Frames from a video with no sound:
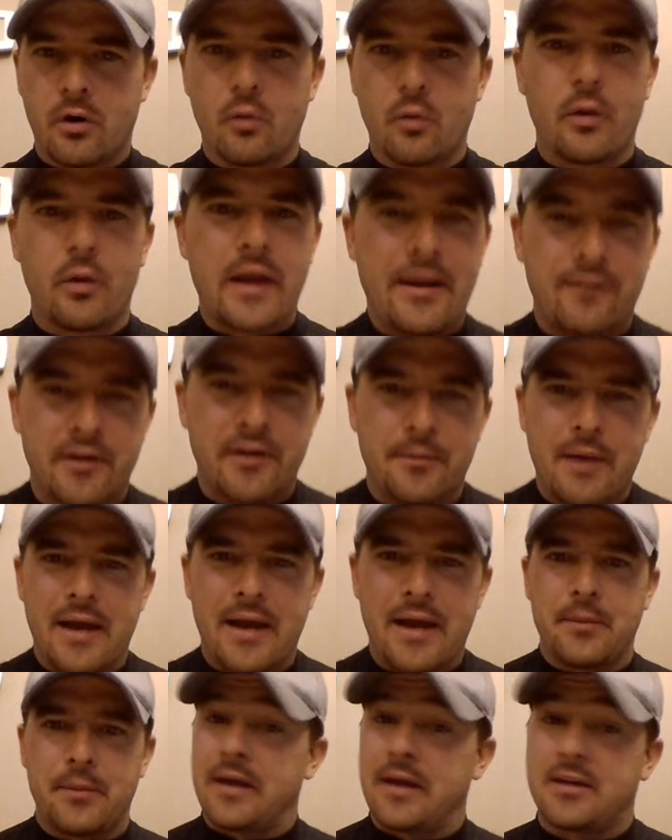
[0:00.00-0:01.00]
or whatever it
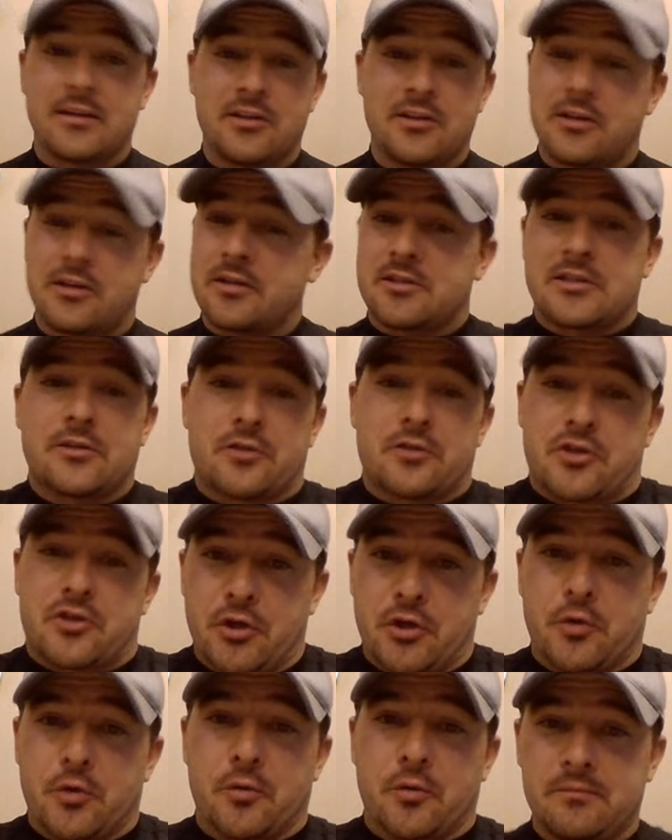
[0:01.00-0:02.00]
might be. Because you can still
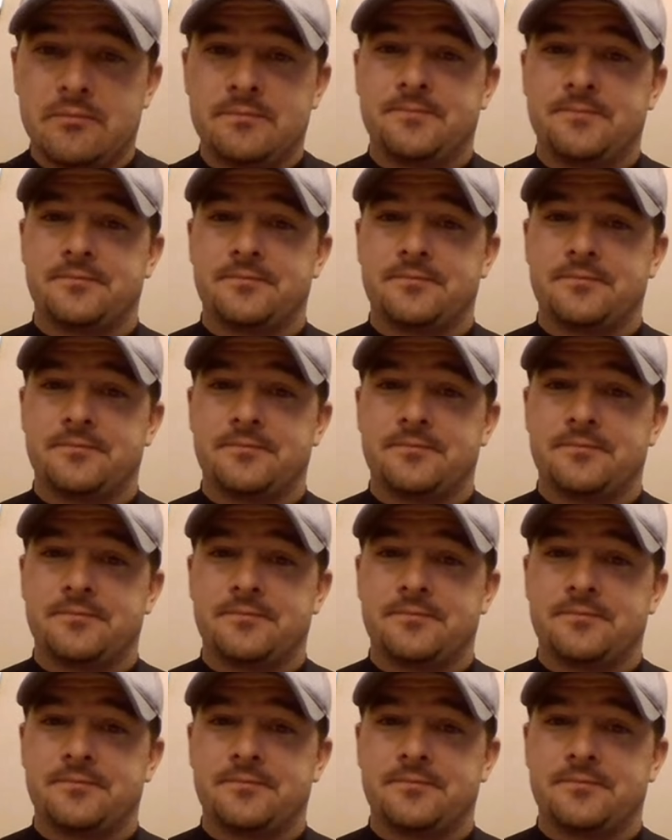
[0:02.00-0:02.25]
shoot,